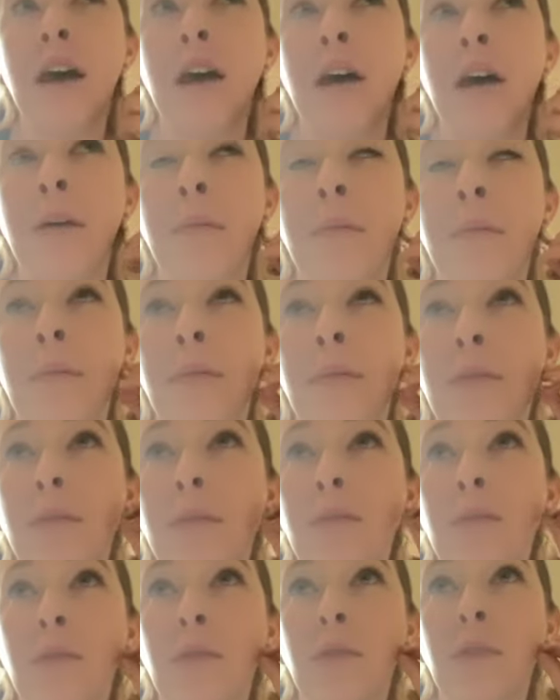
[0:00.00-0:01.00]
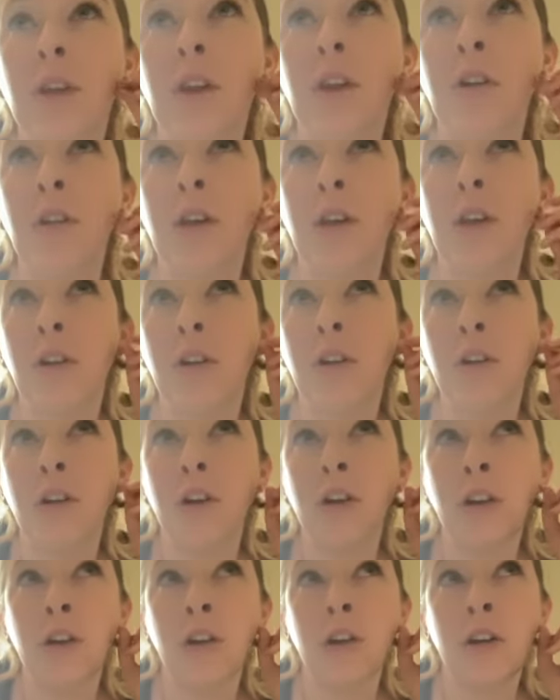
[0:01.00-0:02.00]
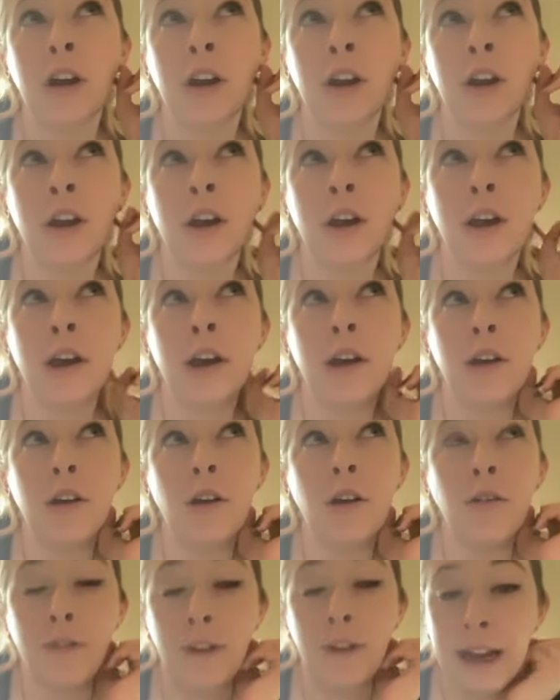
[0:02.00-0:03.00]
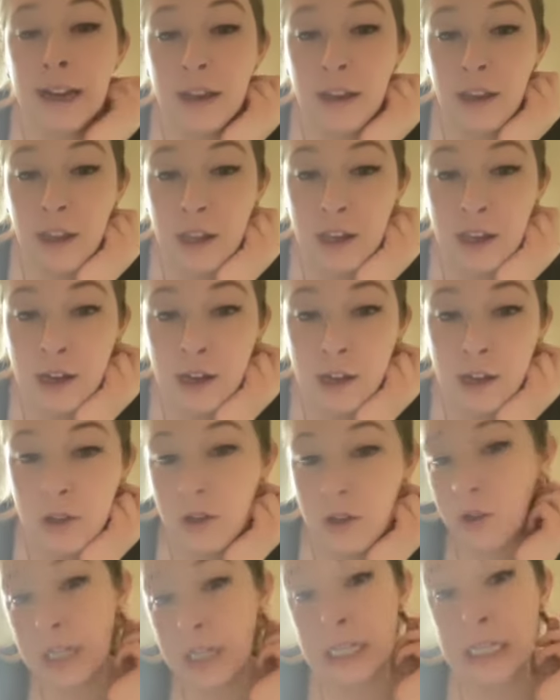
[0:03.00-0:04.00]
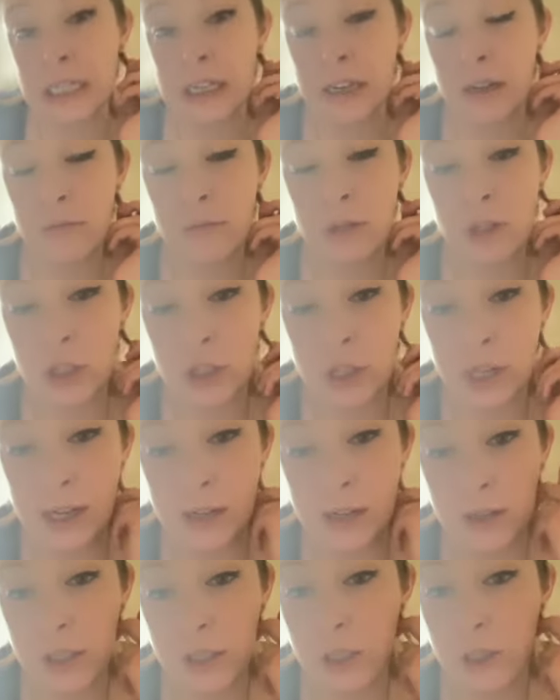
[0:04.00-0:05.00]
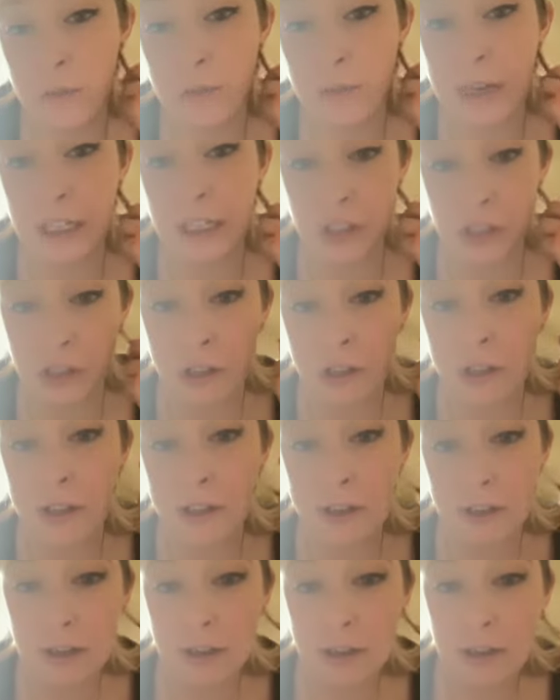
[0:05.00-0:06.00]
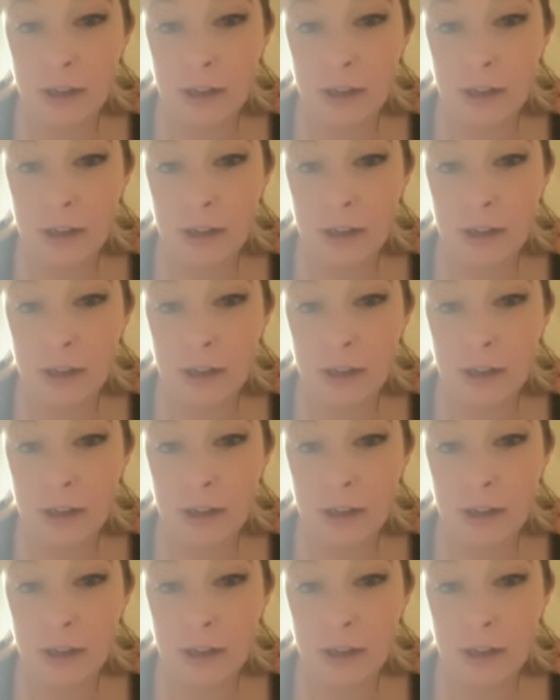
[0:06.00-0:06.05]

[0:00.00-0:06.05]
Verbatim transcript: um you know that you're you're gonna go find the the translator machine just to make sure